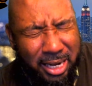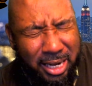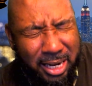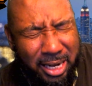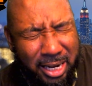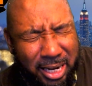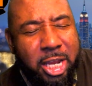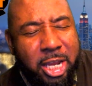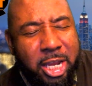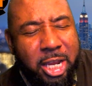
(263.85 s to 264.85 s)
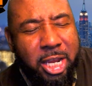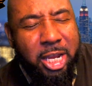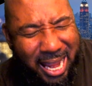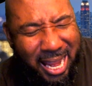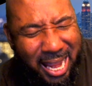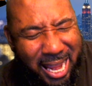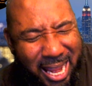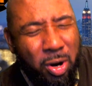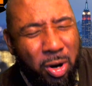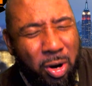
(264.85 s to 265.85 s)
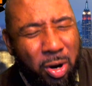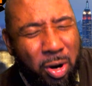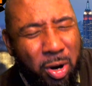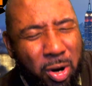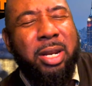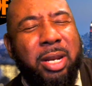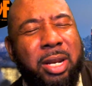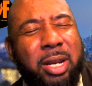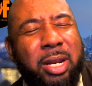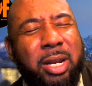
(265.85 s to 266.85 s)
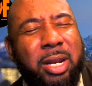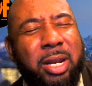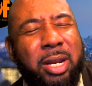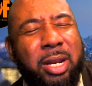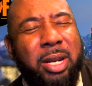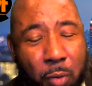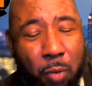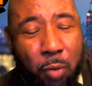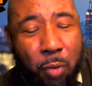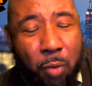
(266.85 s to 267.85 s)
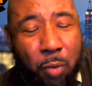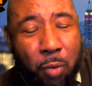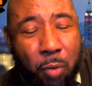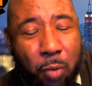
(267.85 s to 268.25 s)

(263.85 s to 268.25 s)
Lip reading: I don't want to hear her name no more. And I don't want to hear no name of no corporate Democrats.